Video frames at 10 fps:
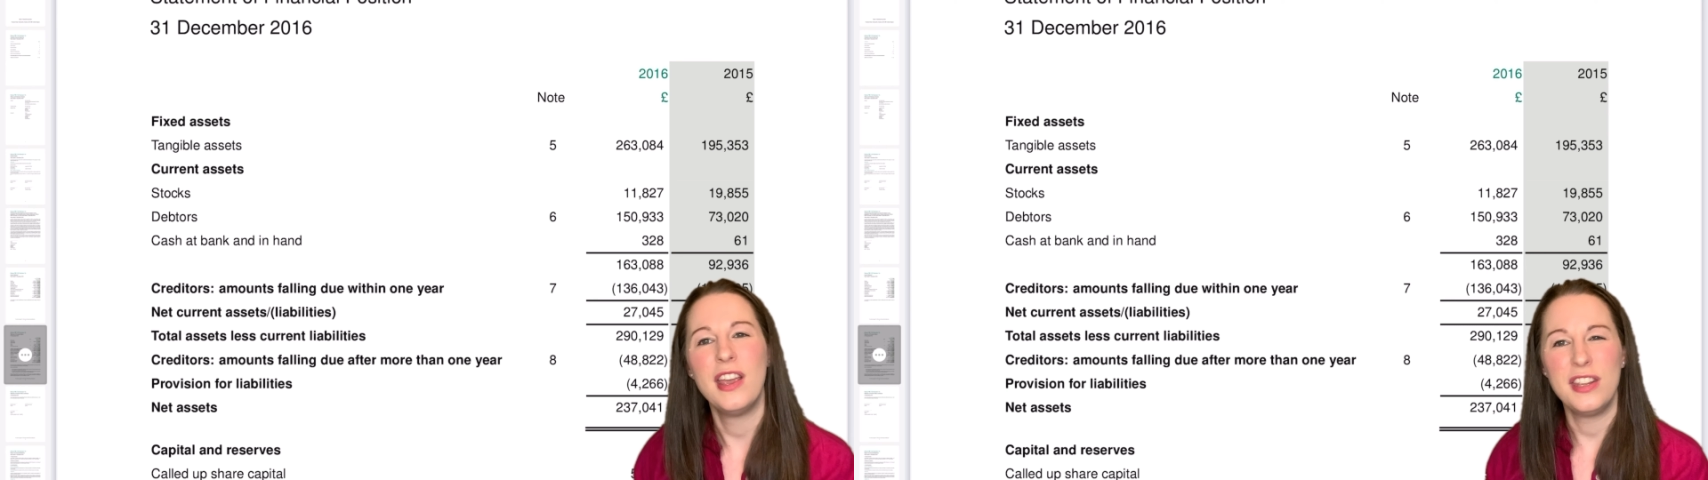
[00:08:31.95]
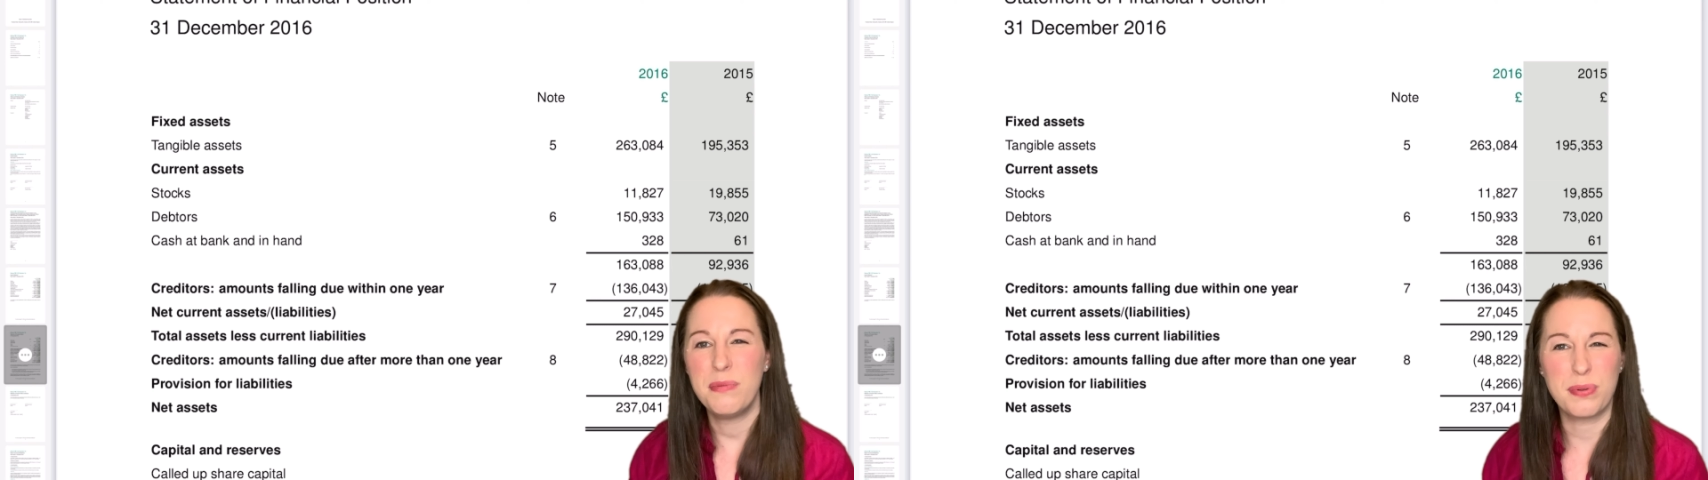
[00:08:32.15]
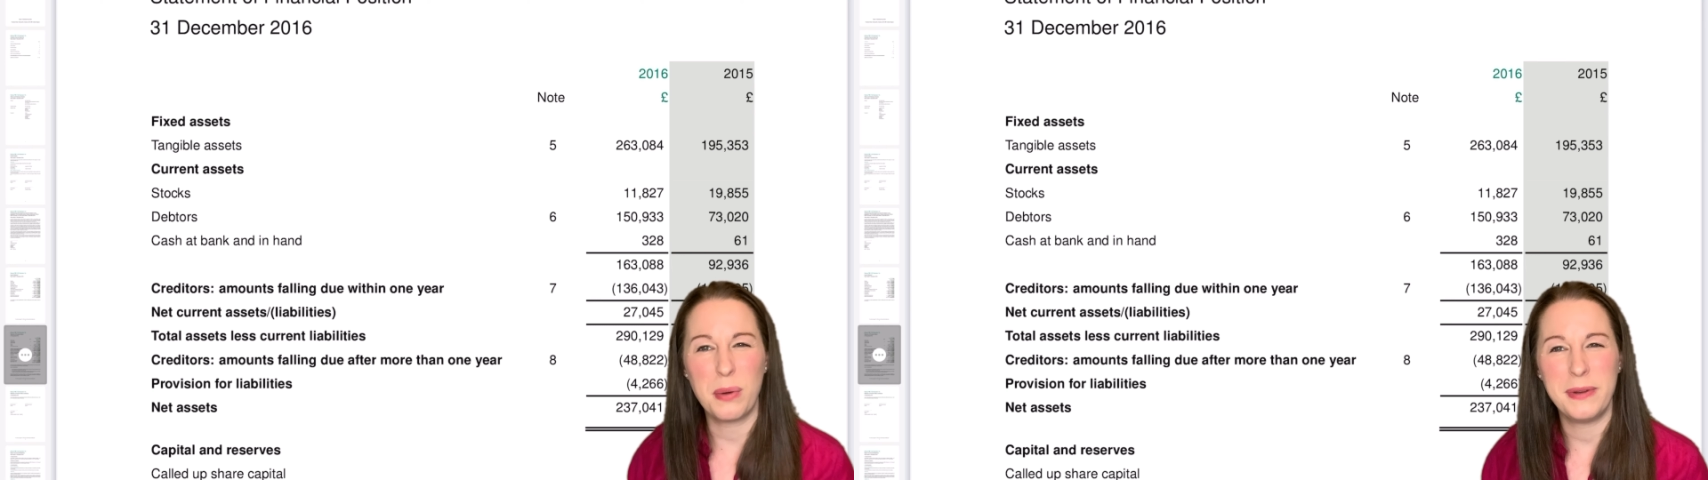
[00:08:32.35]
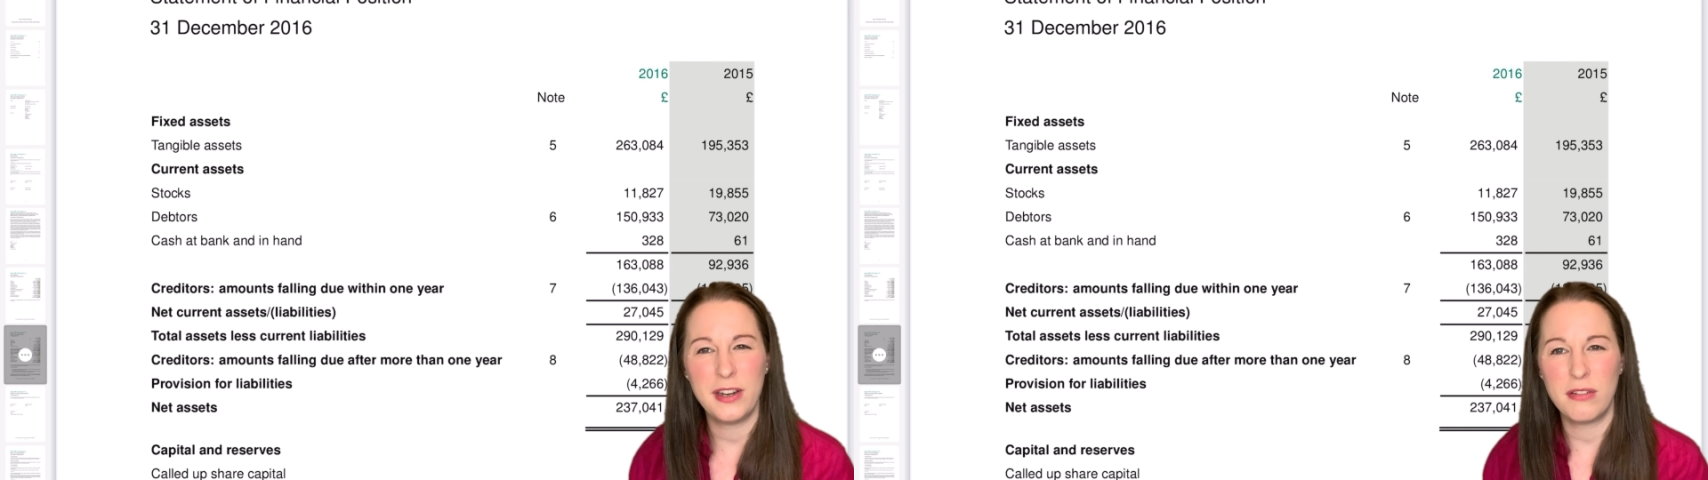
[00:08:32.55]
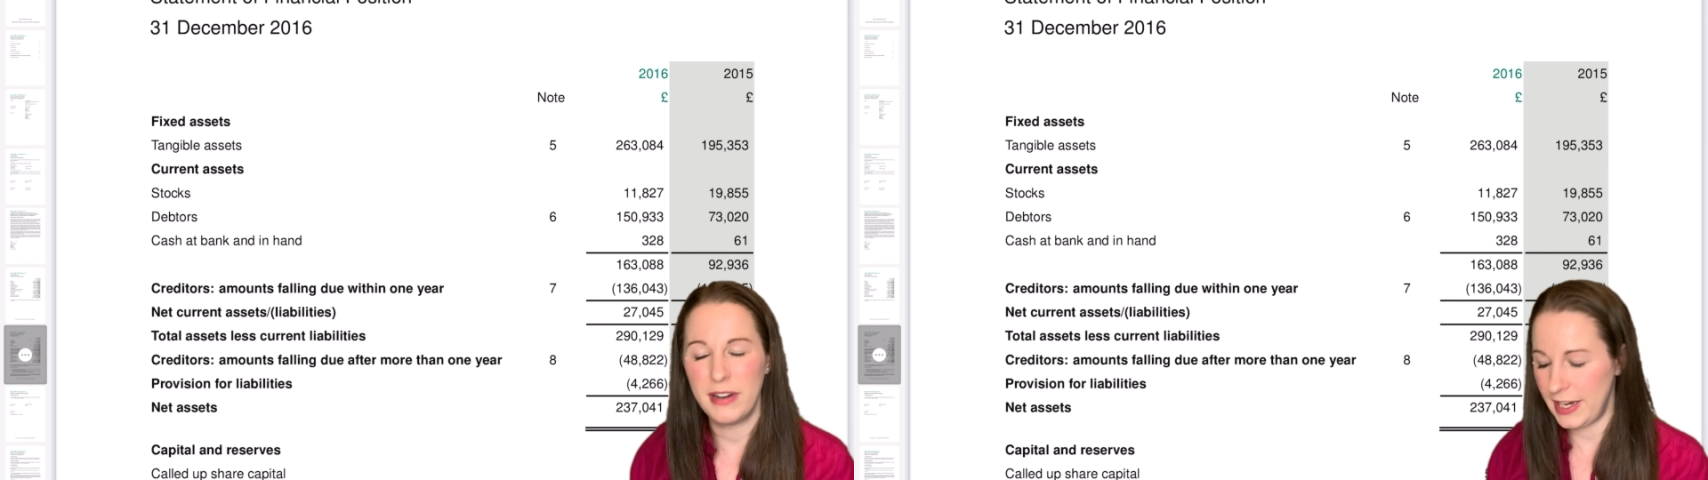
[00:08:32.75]
you've probably
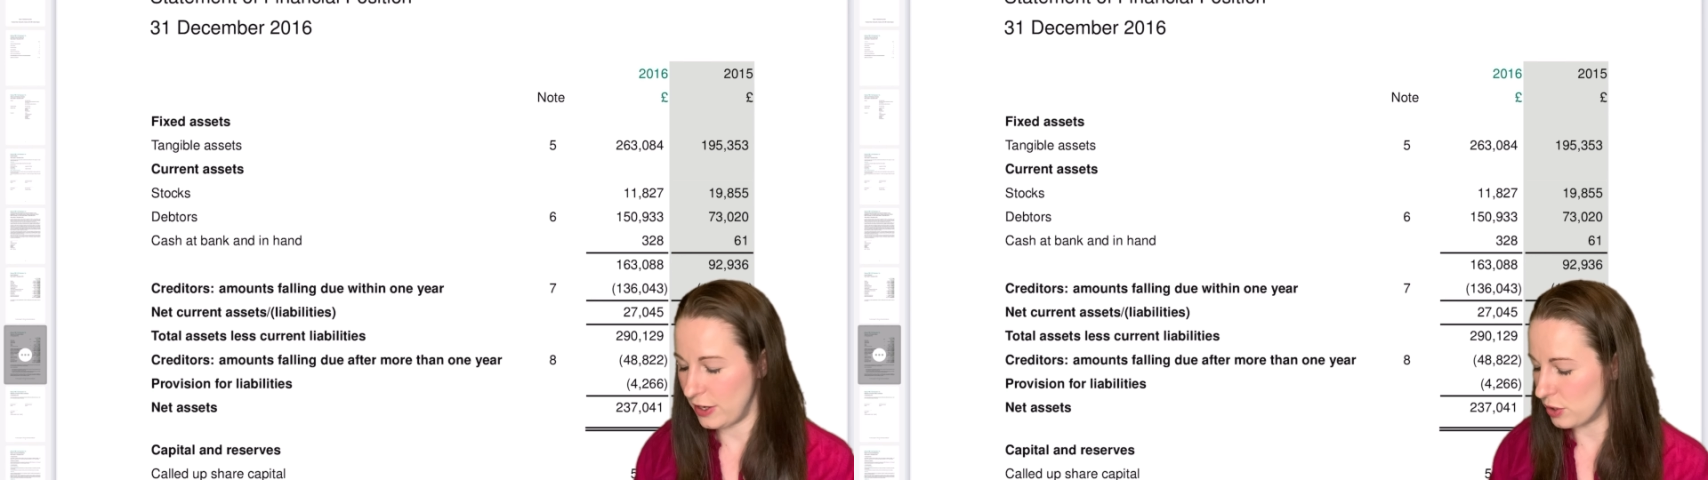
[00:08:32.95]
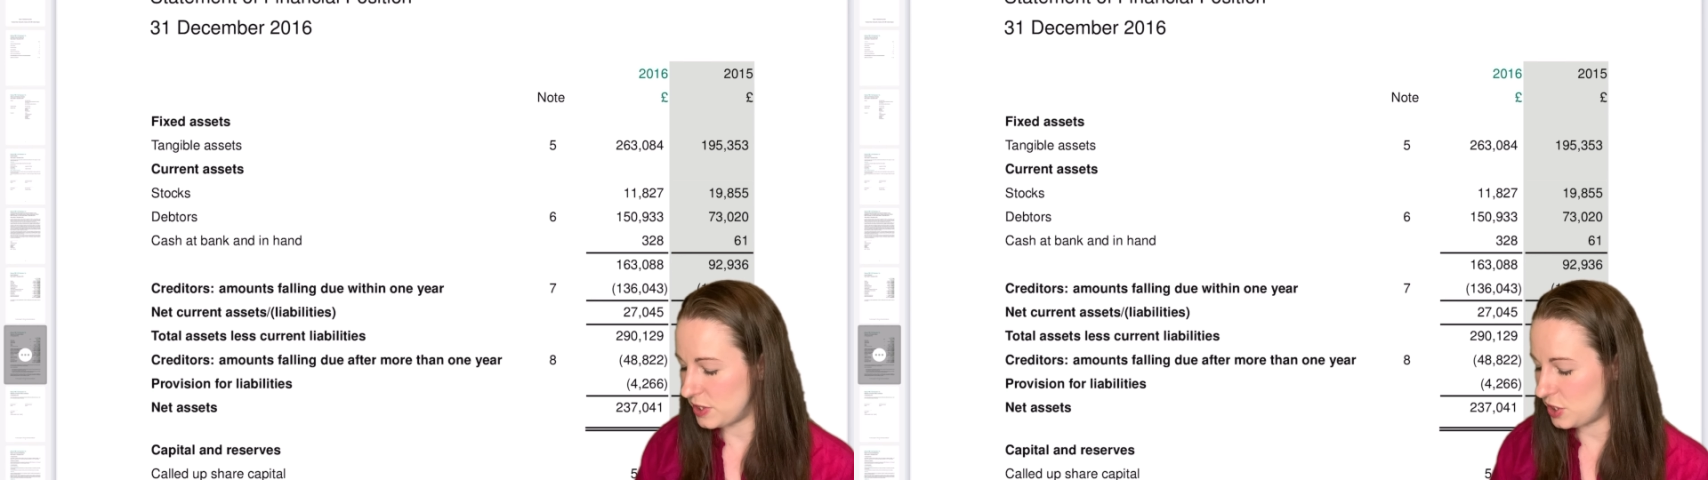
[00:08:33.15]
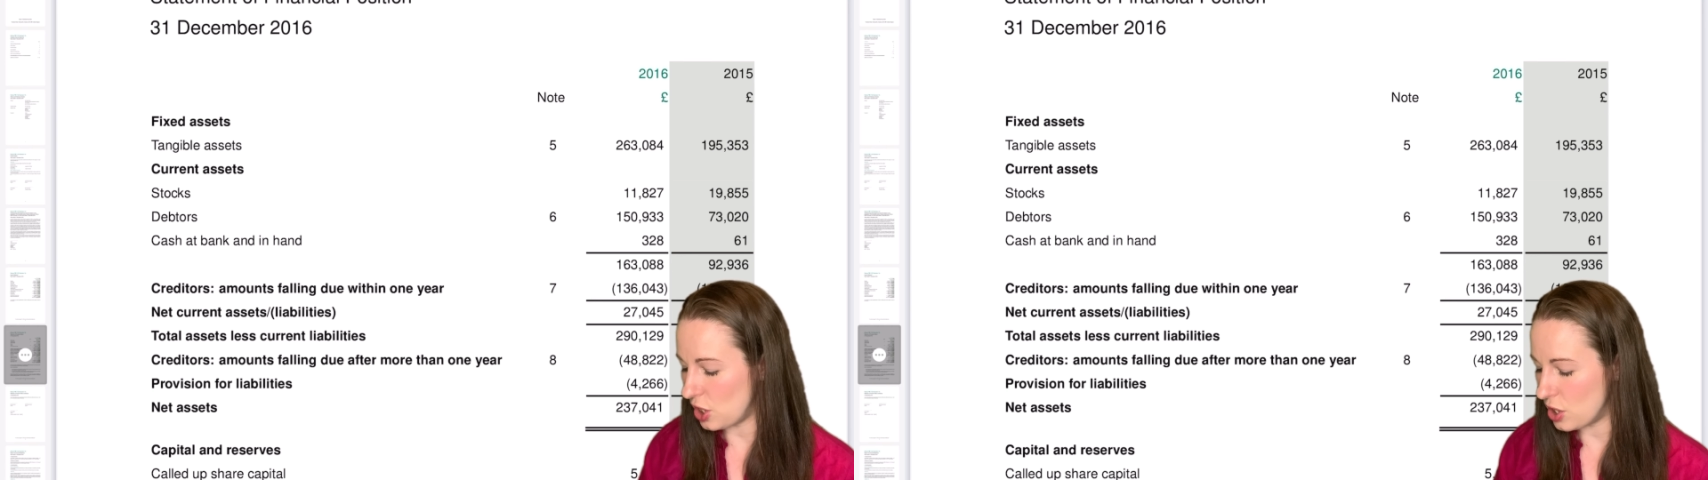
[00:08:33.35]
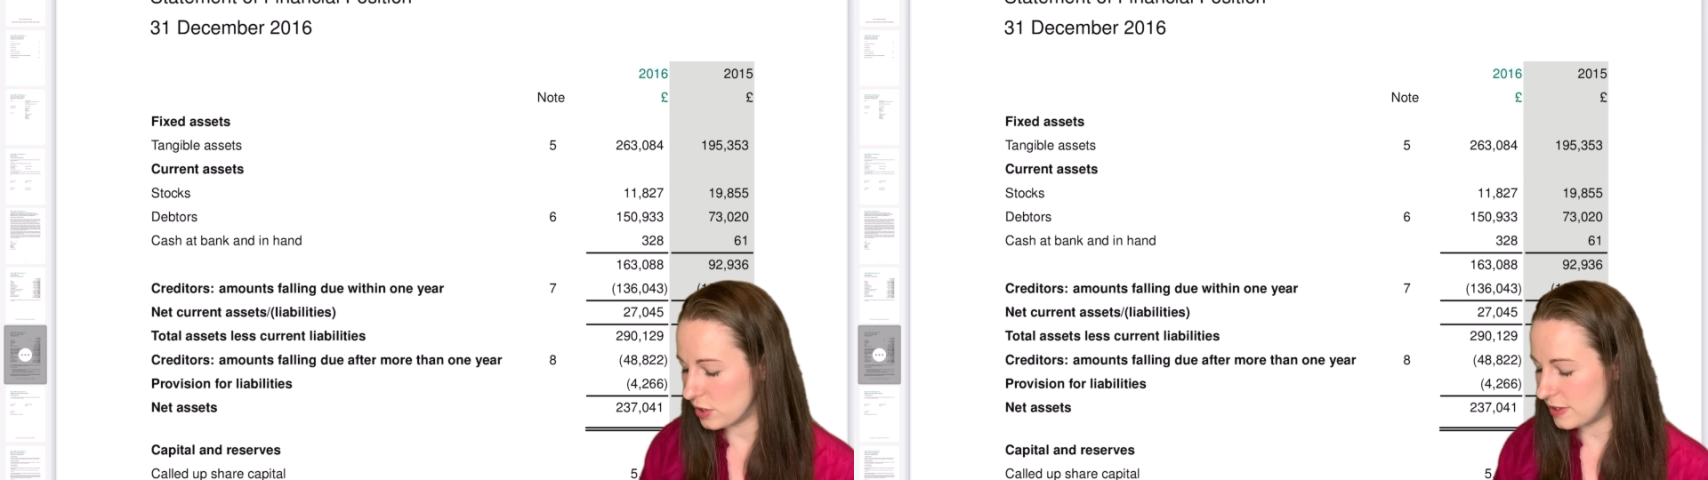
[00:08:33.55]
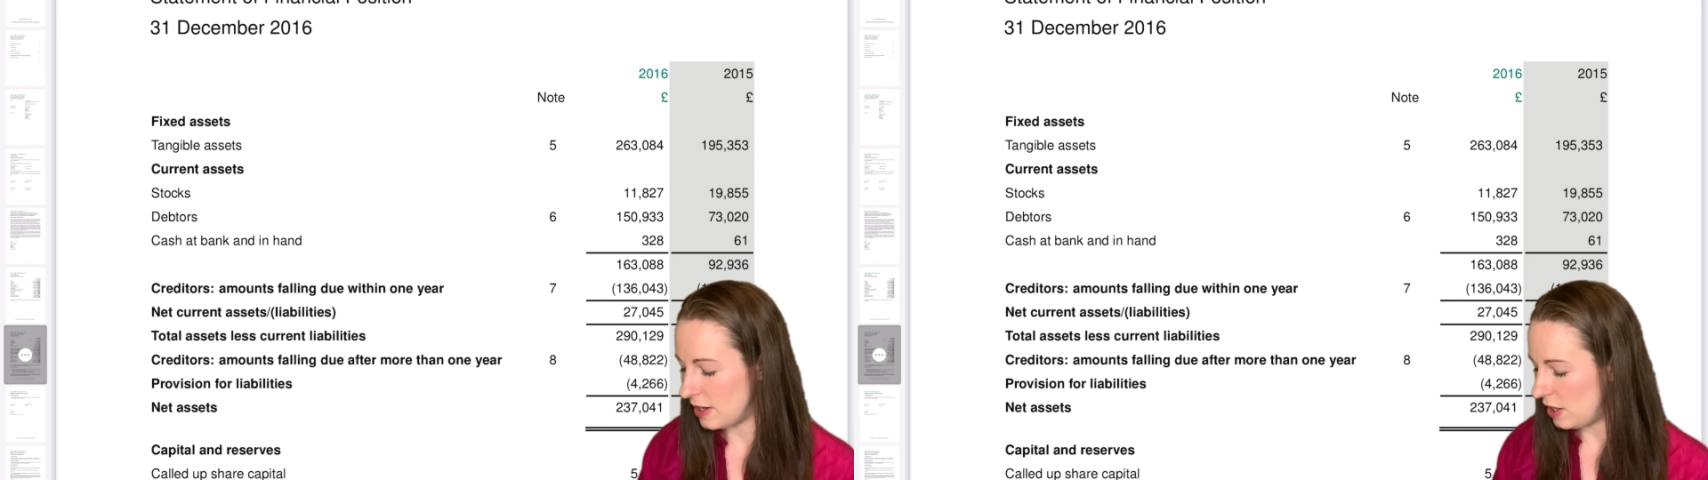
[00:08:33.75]
not really got stocks,